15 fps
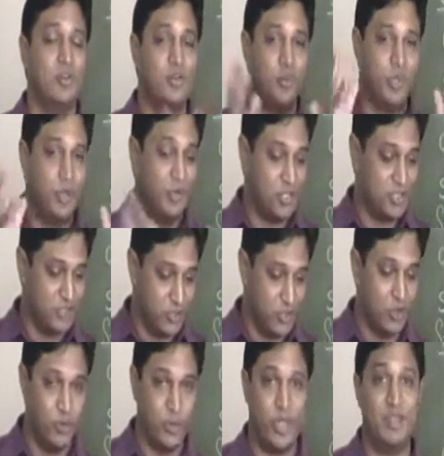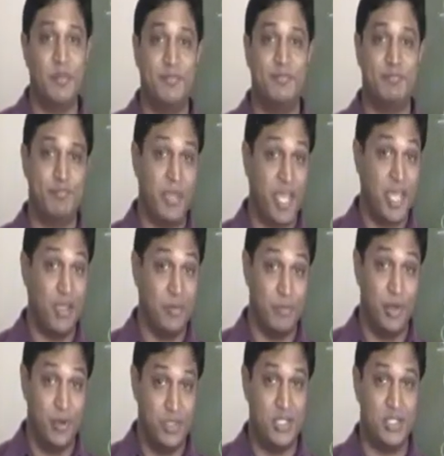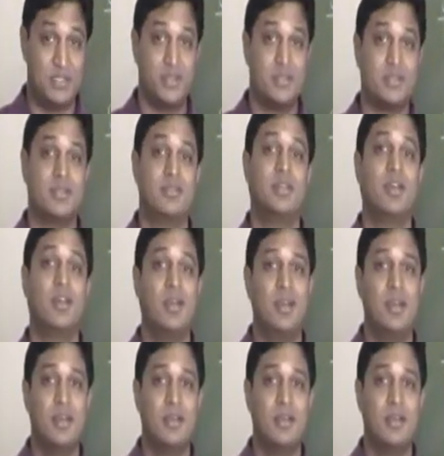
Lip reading: look, we want to know whether paying bonuses